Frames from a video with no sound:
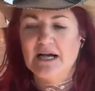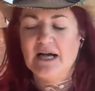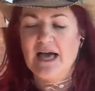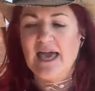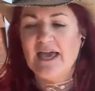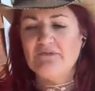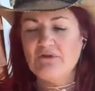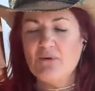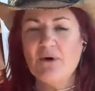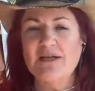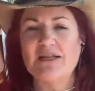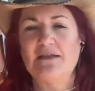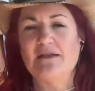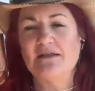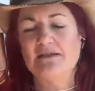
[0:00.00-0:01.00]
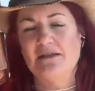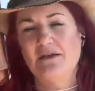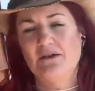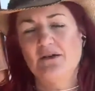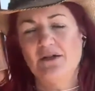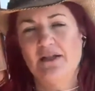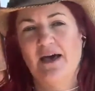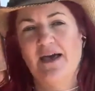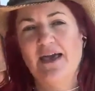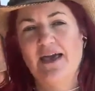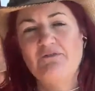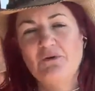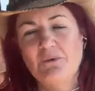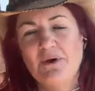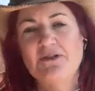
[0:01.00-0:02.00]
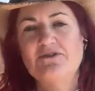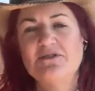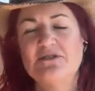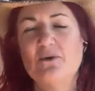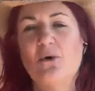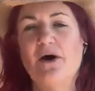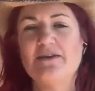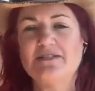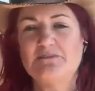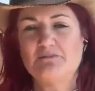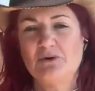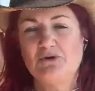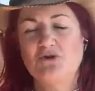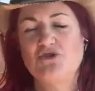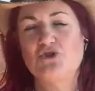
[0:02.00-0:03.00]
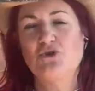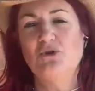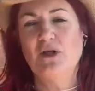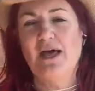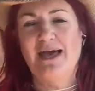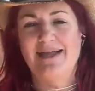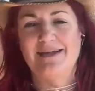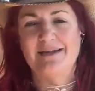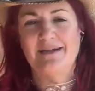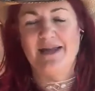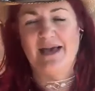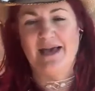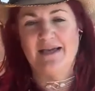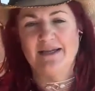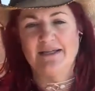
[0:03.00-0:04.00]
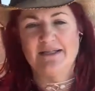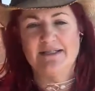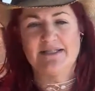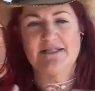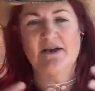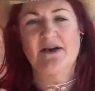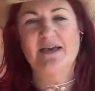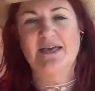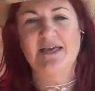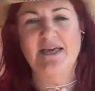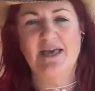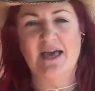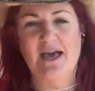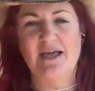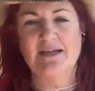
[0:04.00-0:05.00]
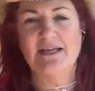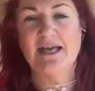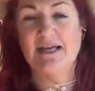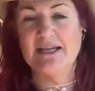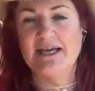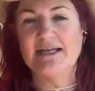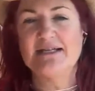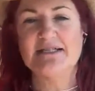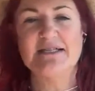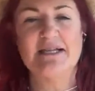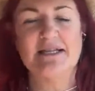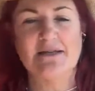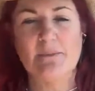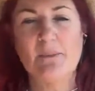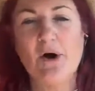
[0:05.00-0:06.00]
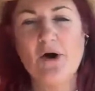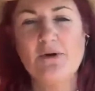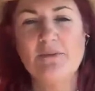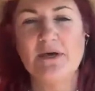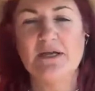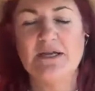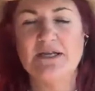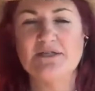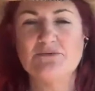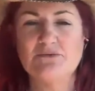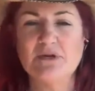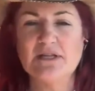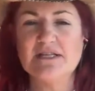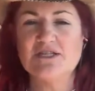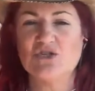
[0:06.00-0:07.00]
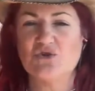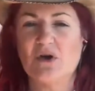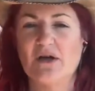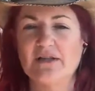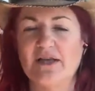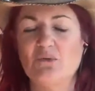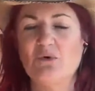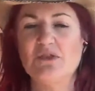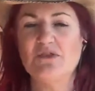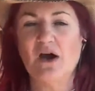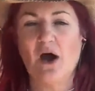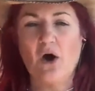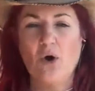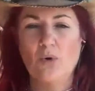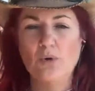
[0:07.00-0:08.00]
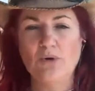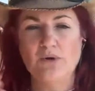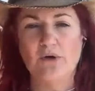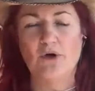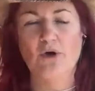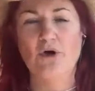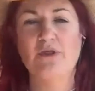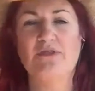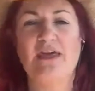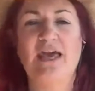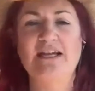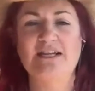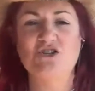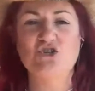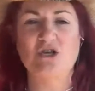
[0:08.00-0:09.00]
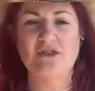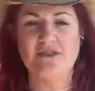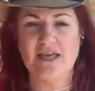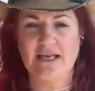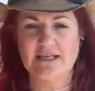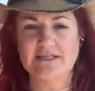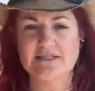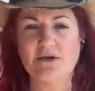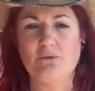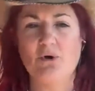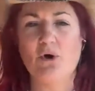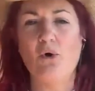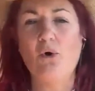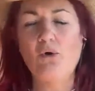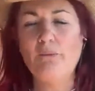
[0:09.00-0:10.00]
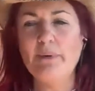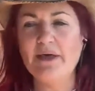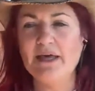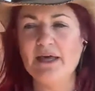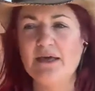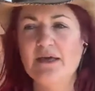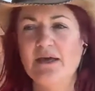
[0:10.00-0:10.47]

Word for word: everyone that like everyone who's quite spiritual and and psychic and connected at the moment is really struggling with the whole earth energy thing so we're all being